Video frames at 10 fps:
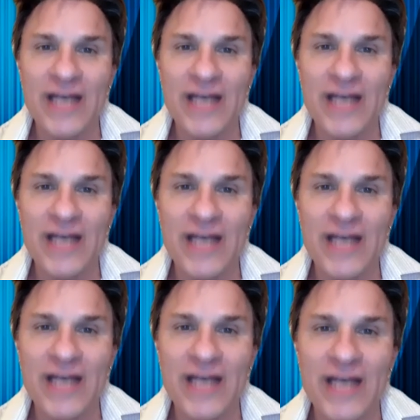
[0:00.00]

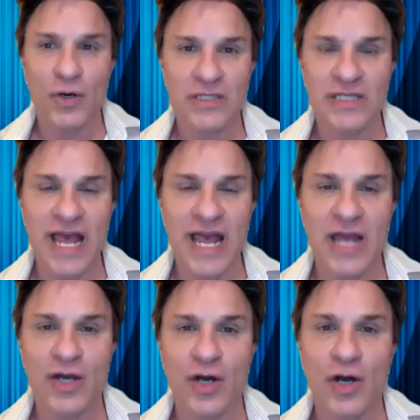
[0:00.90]
the
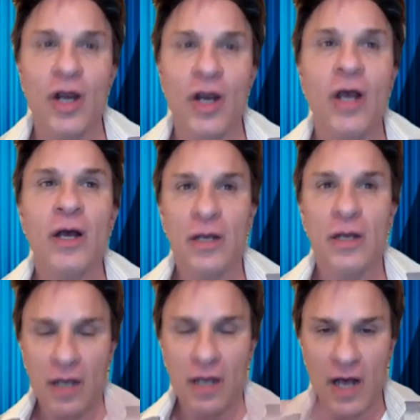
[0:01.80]
bette midler
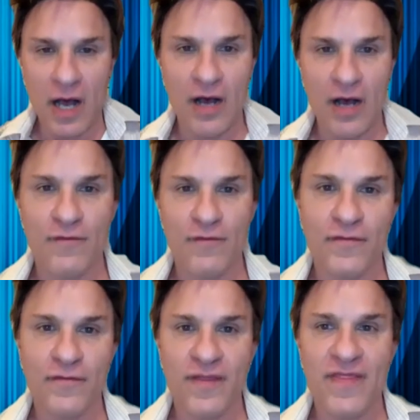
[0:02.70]

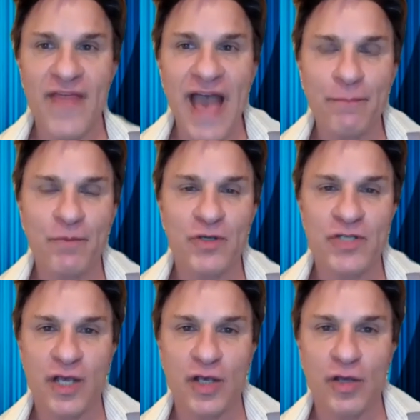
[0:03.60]
impersonator of
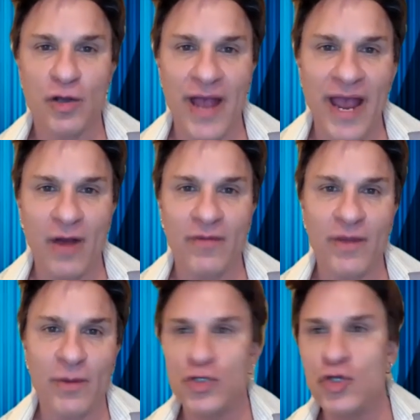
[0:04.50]
that particular
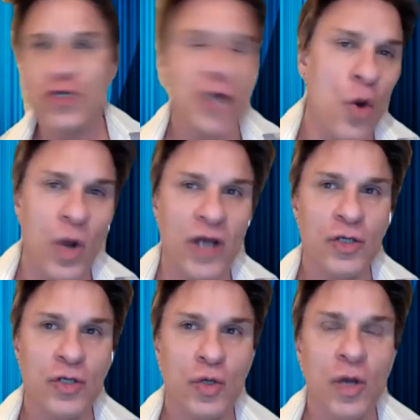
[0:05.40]
air there was no one
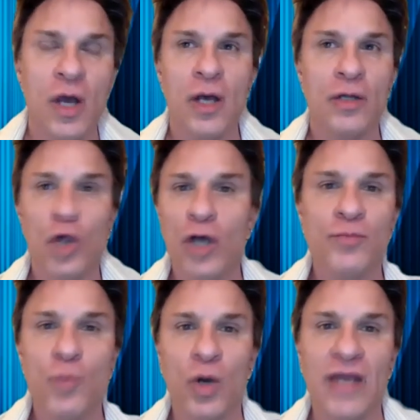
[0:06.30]
who looked more
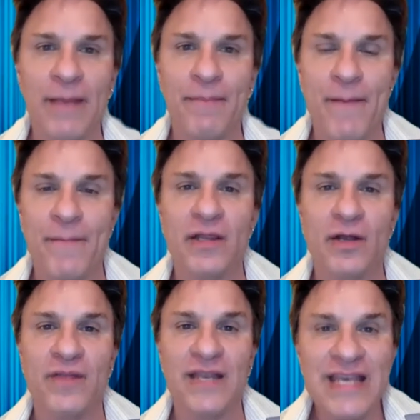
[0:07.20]
like Bette Midler than
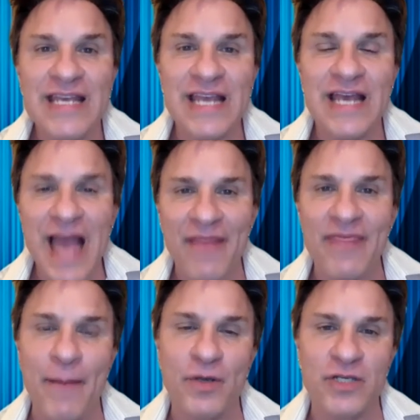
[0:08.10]
he did at that
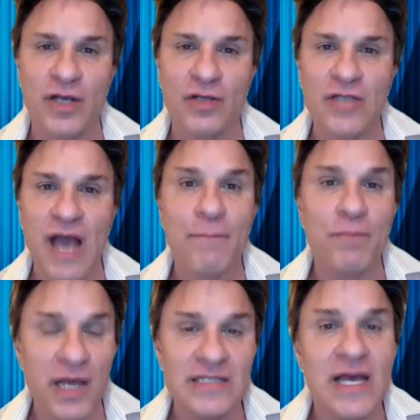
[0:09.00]
particular time. Plus,
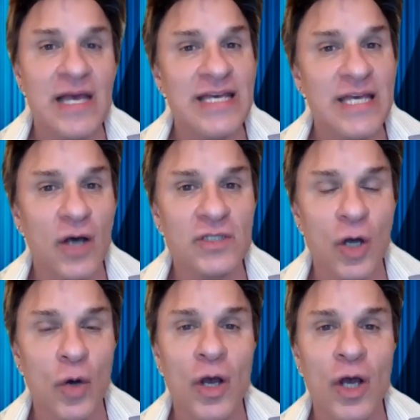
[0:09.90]
he also
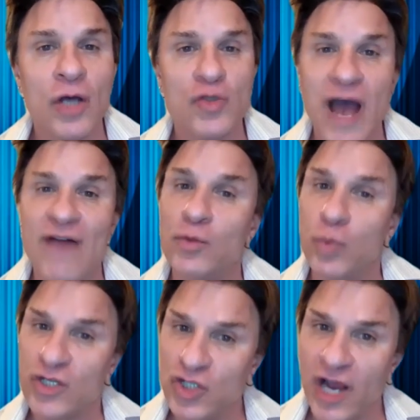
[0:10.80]
traveled with
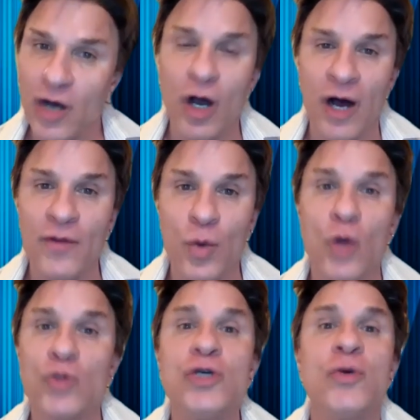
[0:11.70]
Cher on the road
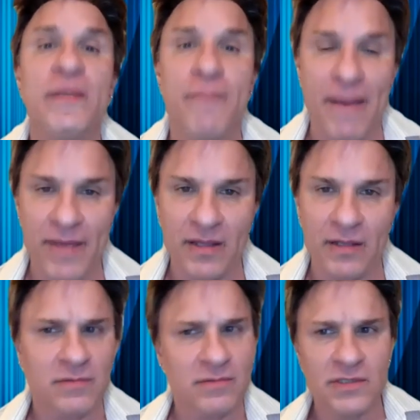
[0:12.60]
doing Bette Midler.
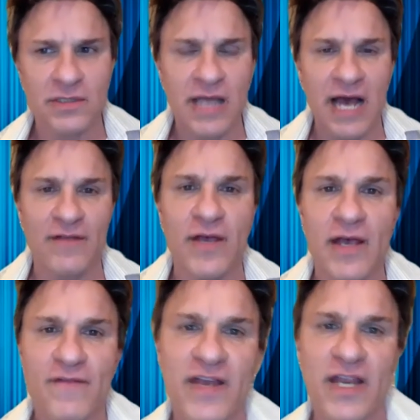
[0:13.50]
There's a lot of
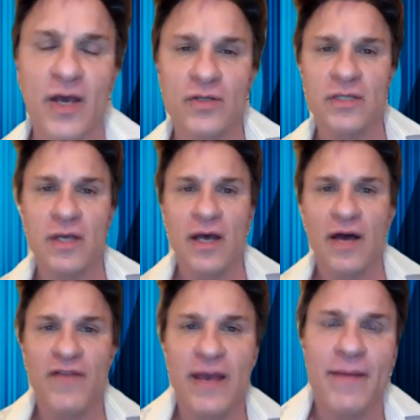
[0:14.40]
videos of
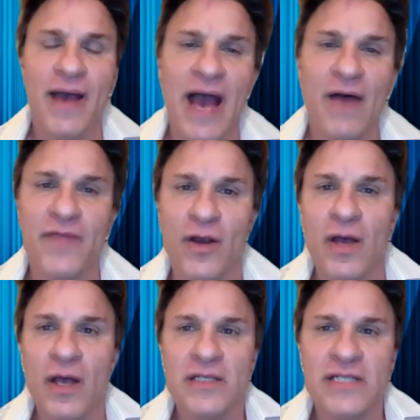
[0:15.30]
him out there
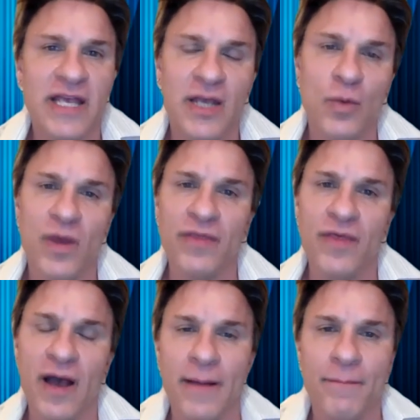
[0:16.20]
singing with
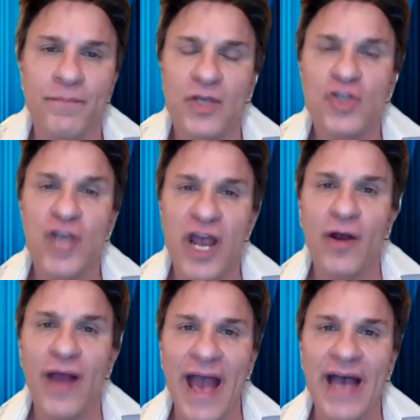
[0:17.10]
um, Cher
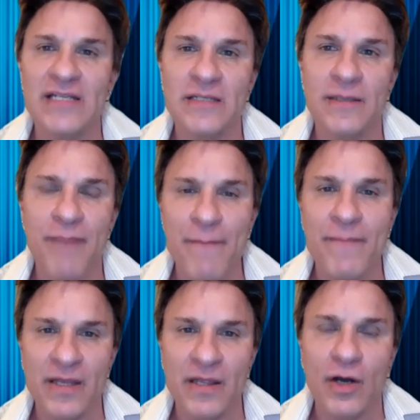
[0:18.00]
as Bette
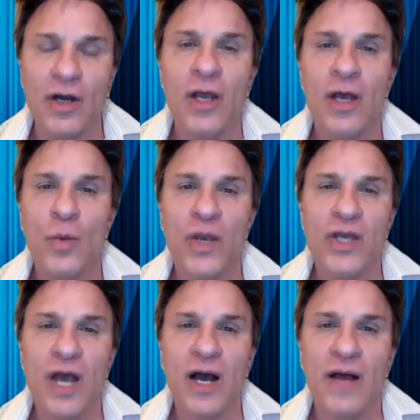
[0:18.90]
Midler when
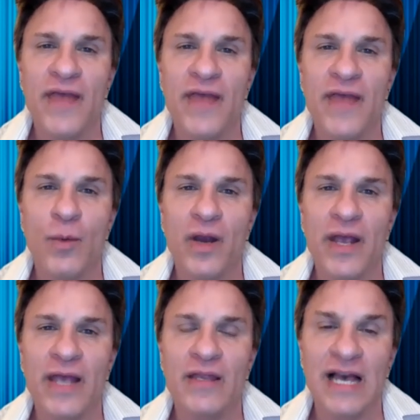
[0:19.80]
uh, they were
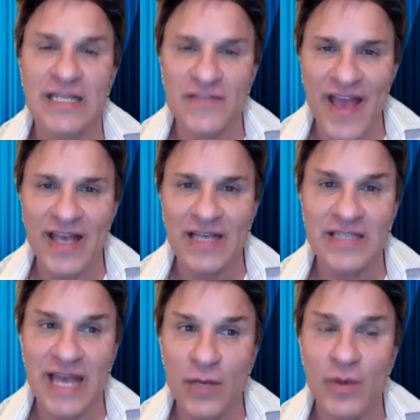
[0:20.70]
in Las
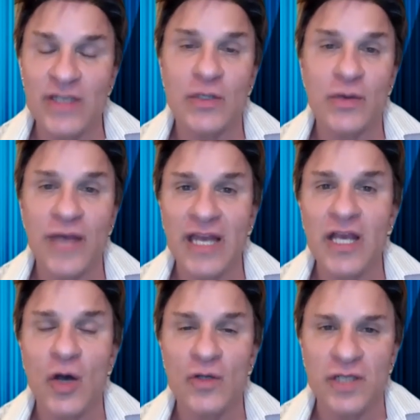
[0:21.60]
Vegas. Anyway, so
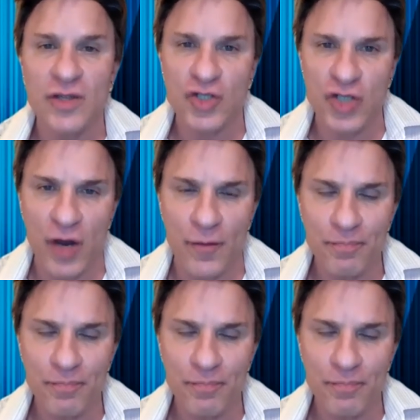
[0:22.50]
Kenny hosted the show.